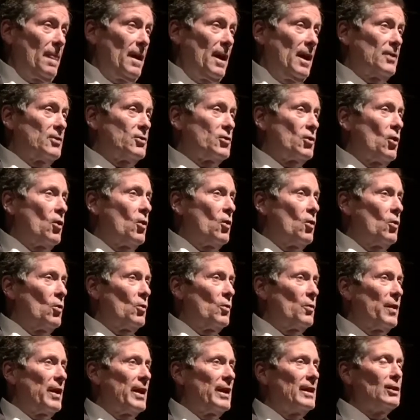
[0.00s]
And
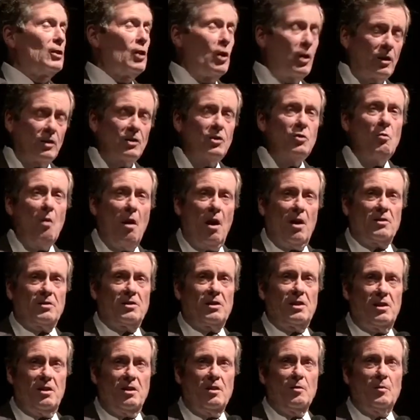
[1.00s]
so they look to us
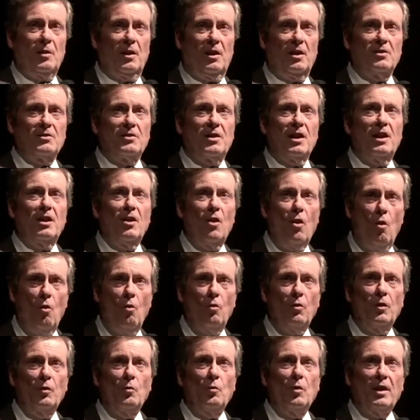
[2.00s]
here because they
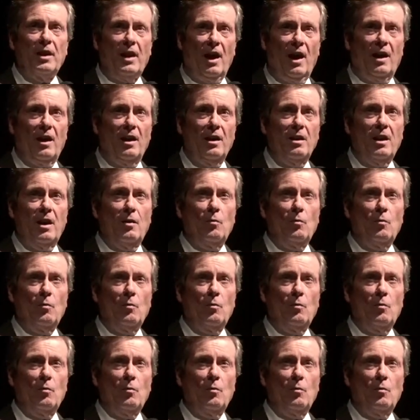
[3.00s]
know that we get it,